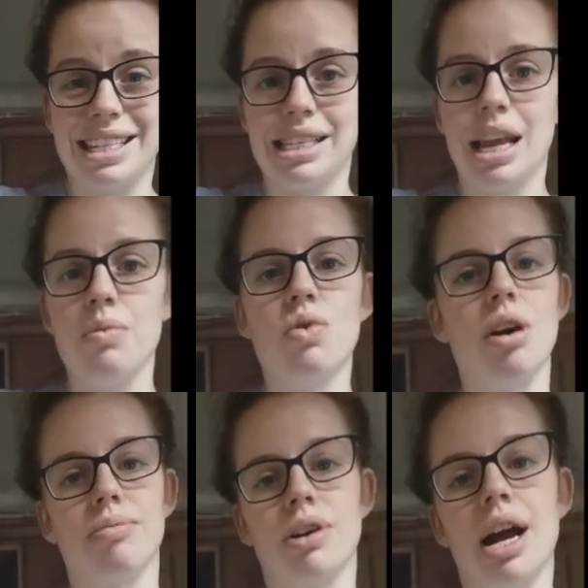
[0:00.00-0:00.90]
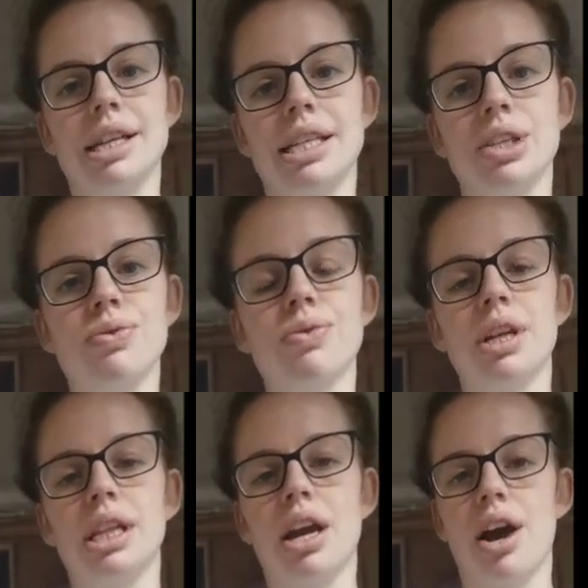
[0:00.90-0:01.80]
to stay warm or else it's
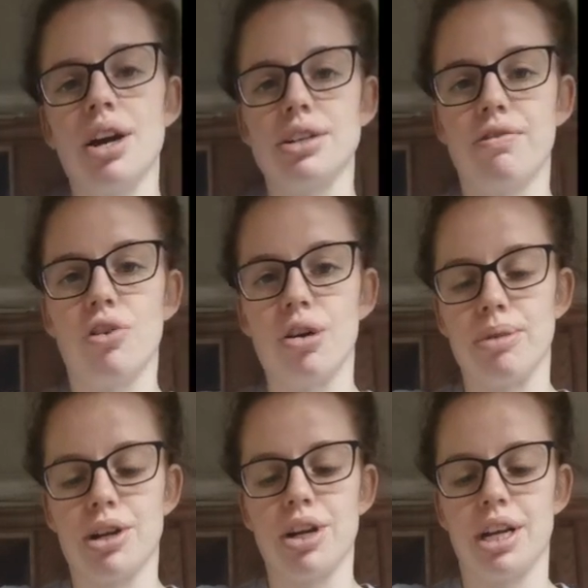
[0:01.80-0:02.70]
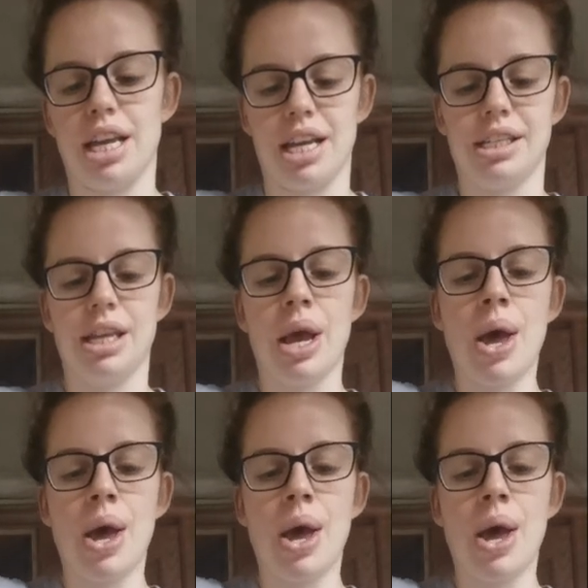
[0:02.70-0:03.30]
really hard to form your cookies.